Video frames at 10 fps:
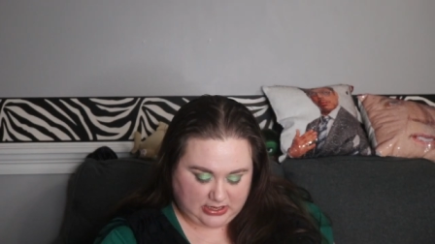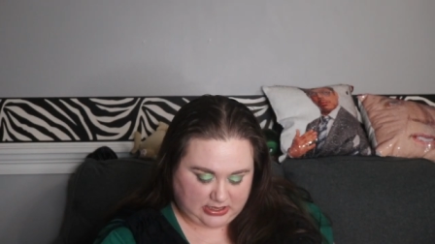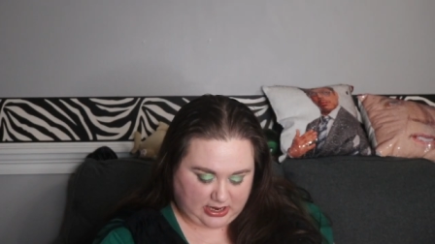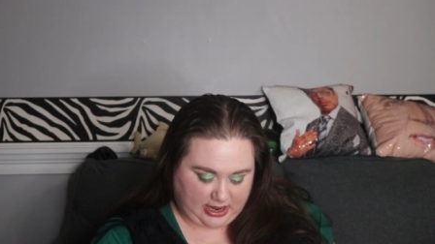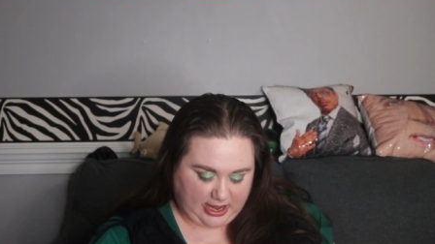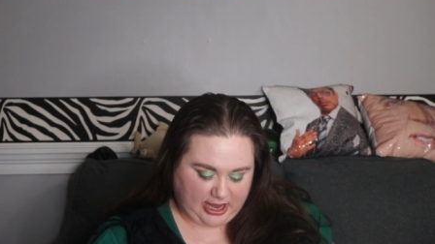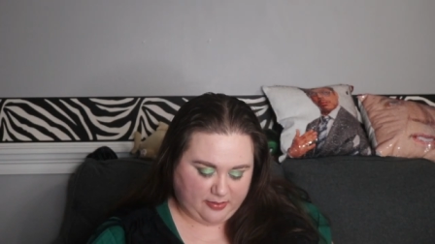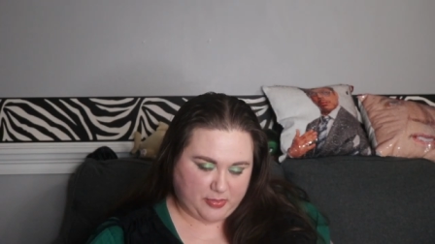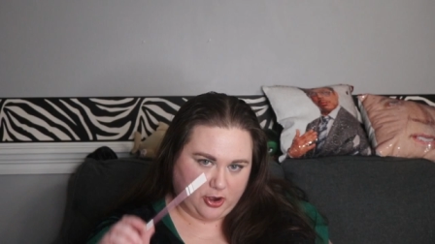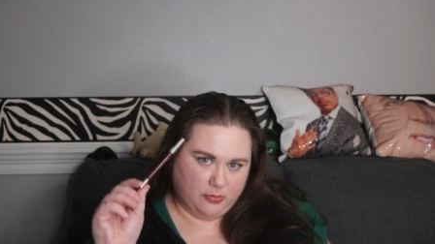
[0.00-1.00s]
Now I
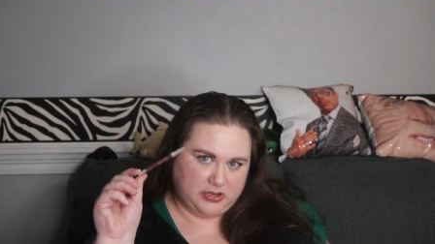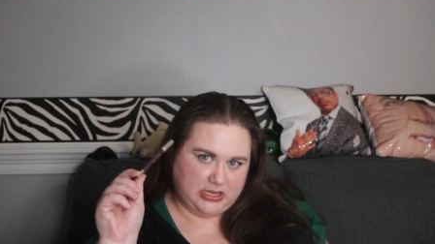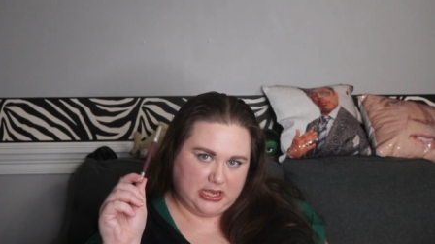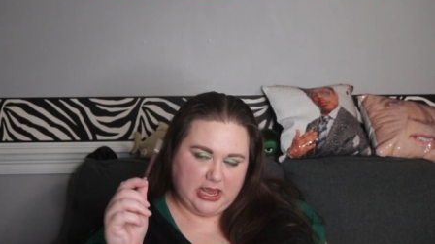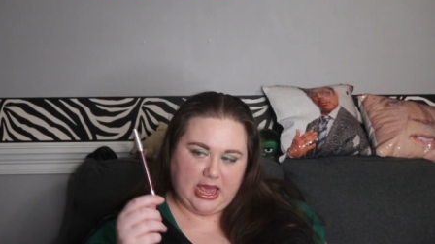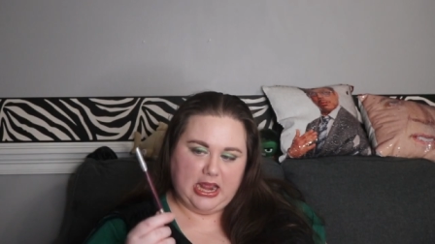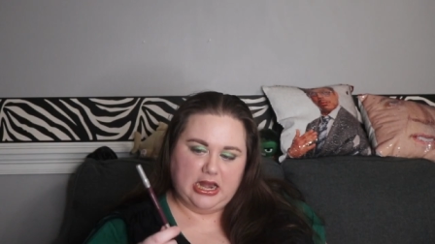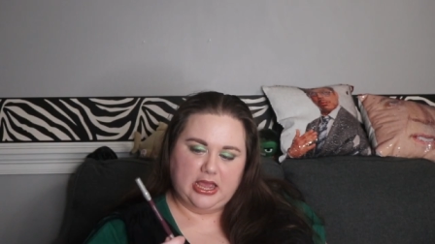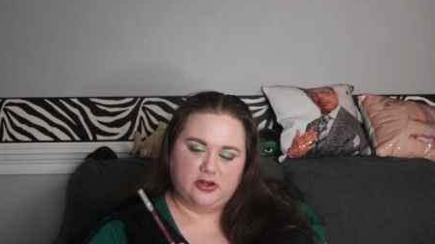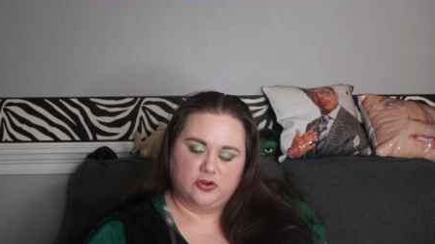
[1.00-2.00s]
have my Urban Decay
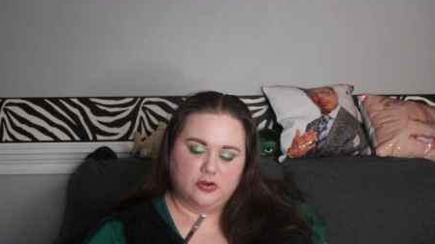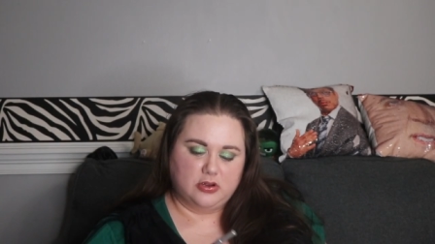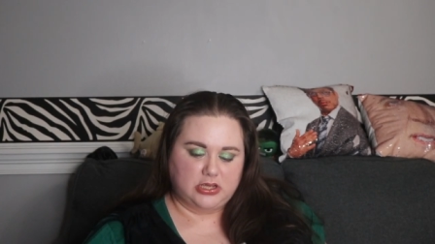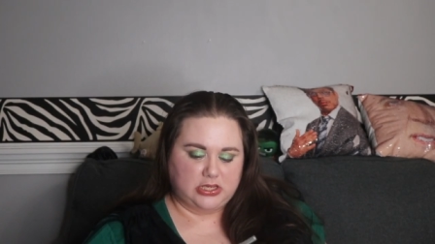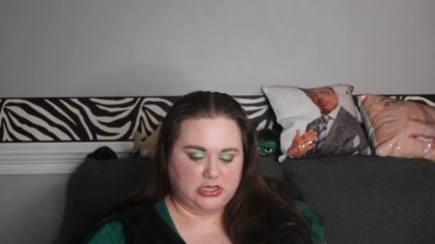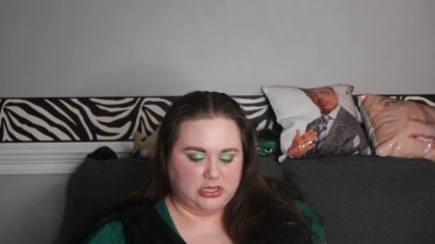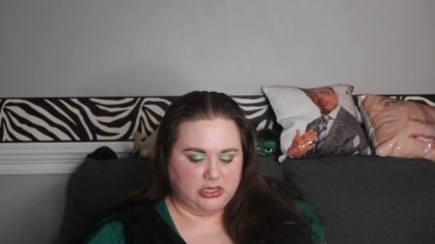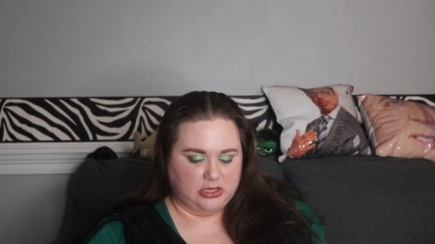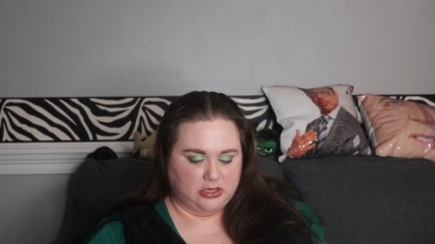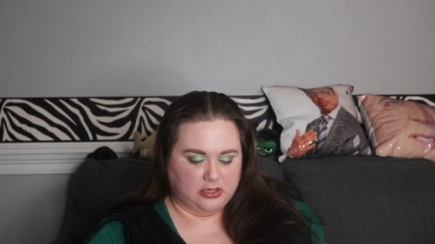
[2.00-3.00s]
eyeliner
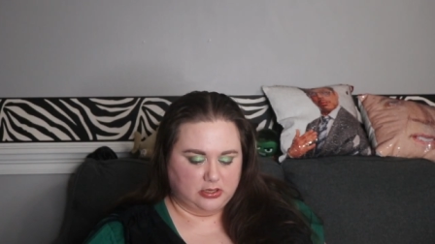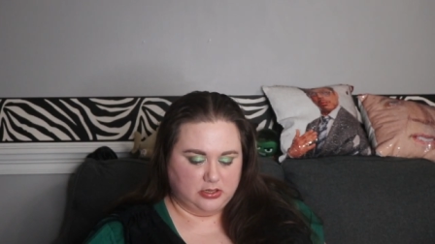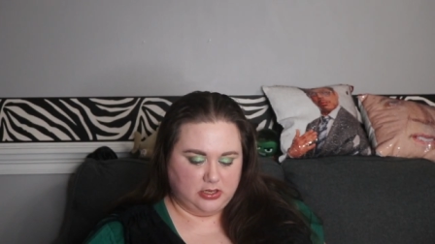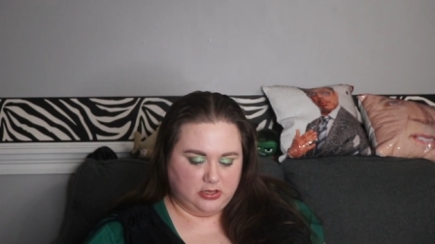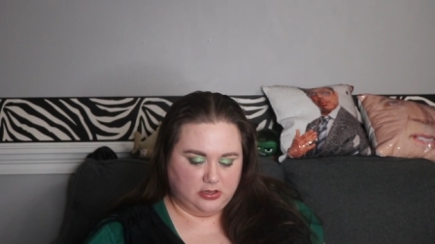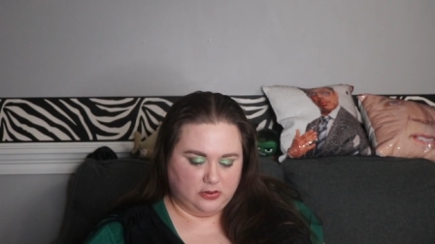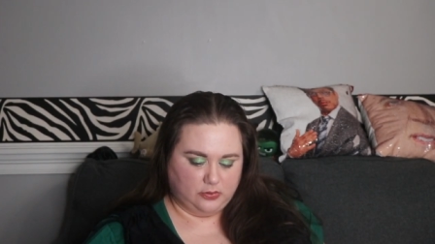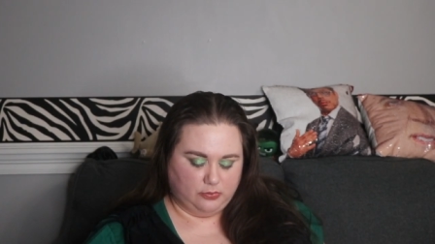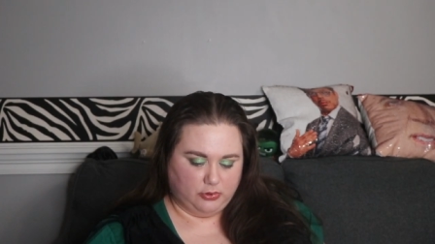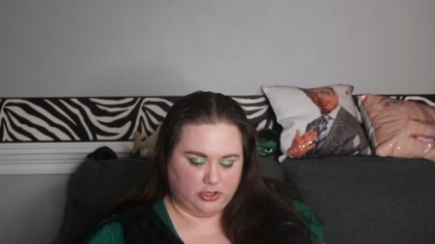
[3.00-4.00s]
in,
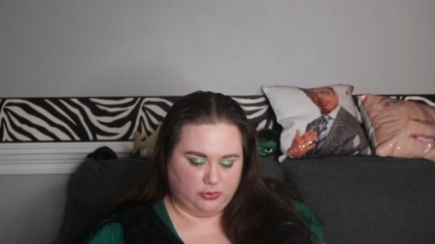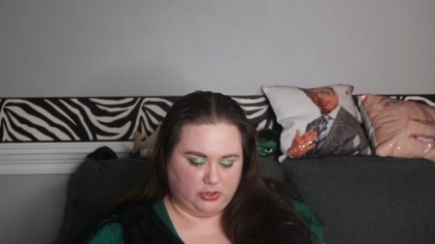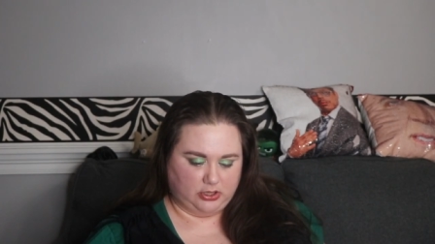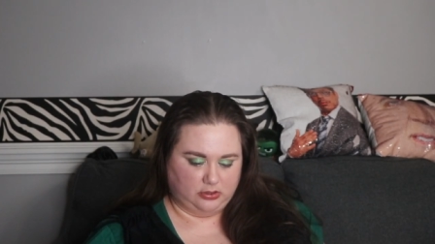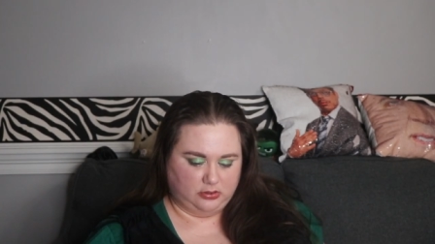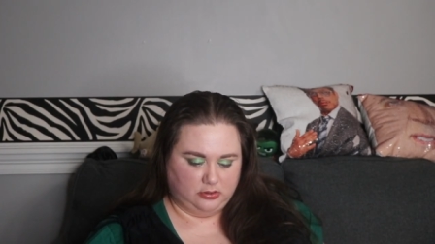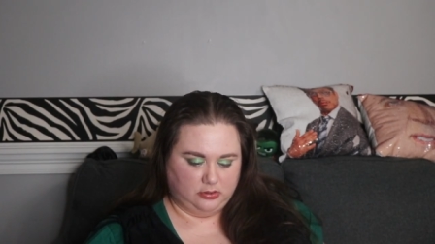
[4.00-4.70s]
what are you in?